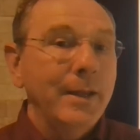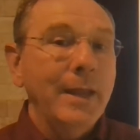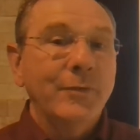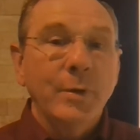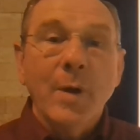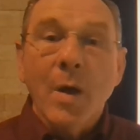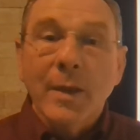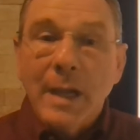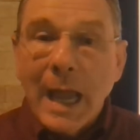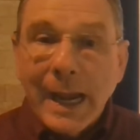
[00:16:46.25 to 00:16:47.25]
and through all
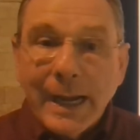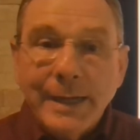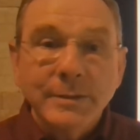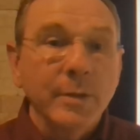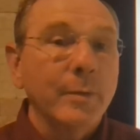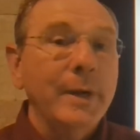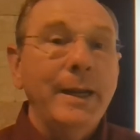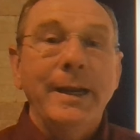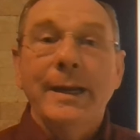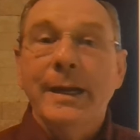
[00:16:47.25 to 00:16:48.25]
the lines on the
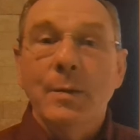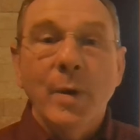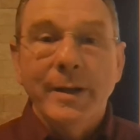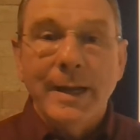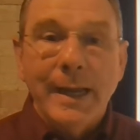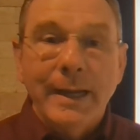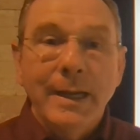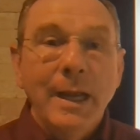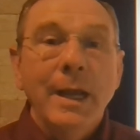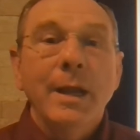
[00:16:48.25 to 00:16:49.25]
rig and whatnot,